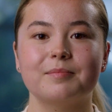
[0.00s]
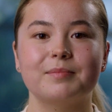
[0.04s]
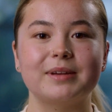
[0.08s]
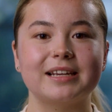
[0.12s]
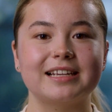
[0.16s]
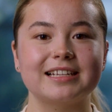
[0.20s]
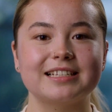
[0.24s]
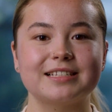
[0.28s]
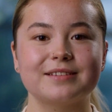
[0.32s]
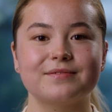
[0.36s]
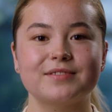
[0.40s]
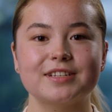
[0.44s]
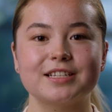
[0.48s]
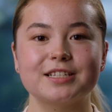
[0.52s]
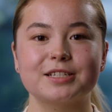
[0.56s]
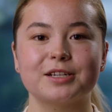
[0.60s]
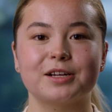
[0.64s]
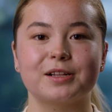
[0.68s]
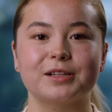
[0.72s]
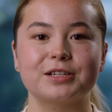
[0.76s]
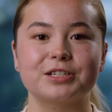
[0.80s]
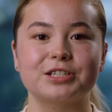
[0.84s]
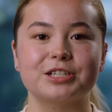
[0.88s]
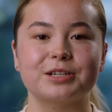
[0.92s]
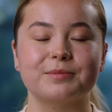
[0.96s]
Because of the
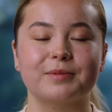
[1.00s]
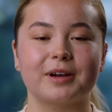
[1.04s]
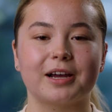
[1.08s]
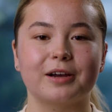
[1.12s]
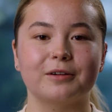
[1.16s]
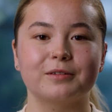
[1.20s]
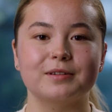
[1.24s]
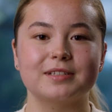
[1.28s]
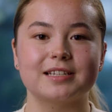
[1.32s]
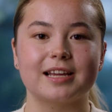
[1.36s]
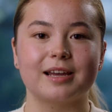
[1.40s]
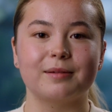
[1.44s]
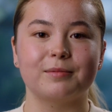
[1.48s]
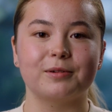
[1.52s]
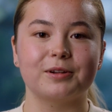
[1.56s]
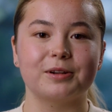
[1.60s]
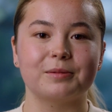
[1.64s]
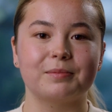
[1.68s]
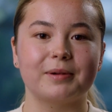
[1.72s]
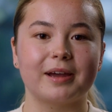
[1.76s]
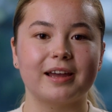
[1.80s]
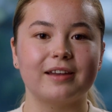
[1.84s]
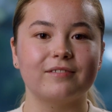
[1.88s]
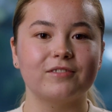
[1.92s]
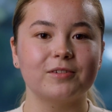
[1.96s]
scholarship, I was able
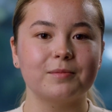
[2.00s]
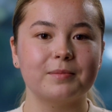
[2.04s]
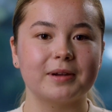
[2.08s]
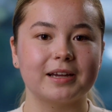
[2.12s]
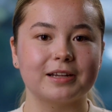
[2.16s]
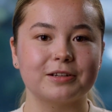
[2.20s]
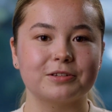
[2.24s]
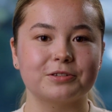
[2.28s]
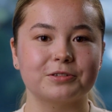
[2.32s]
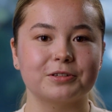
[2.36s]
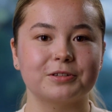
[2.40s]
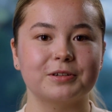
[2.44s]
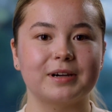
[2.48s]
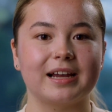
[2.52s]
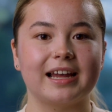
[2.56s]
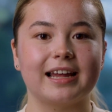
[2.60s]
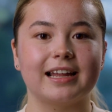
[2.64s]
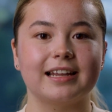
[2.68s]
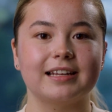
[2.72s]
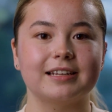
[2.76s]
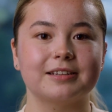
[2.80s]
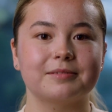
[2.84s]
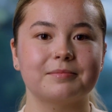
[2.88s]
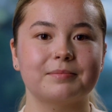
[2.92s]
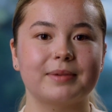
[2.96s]
to pay for petrol
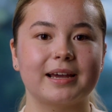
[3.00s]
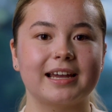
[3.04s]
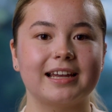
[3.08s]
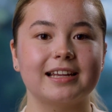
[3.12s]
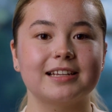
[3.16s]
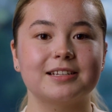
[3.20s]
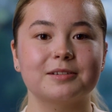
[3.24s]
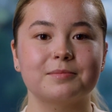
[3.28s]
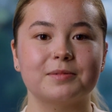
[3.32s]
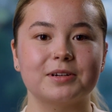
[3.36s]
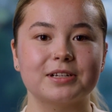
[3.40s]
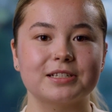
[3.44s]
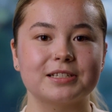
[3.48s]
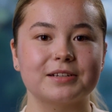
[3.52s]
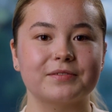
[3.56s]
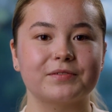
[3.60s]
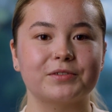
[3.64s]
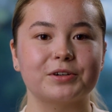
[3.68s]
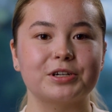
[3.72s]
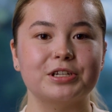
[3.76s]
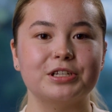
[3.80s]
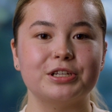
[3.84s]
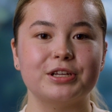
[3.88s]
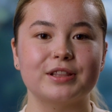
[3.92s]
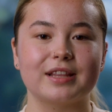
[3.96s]
and pay a deposit
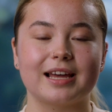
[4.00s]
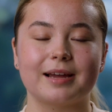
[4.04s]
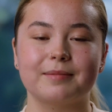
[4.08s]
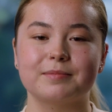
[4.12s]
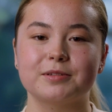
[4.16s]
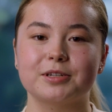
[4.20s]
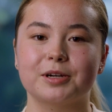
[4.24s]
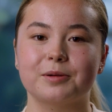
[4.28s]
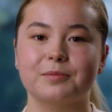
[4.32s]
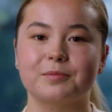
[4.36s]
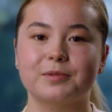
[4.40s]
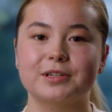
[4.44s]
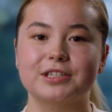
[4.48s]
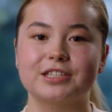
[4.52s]
for a new laptop,